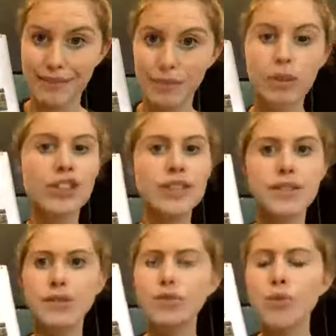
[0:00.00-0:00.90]
which
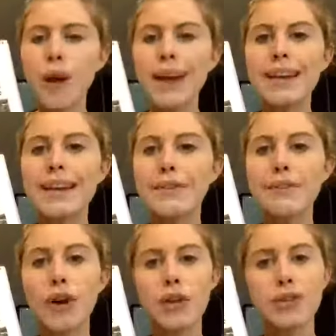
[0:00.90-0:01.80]
is great if you've
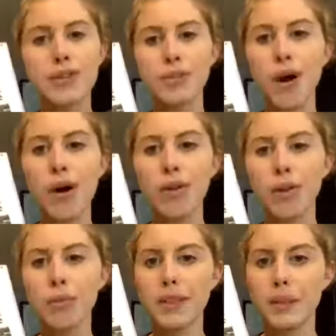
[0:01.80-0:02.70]
got a small
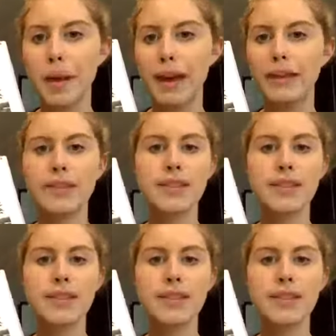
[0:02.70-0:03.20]
urban space.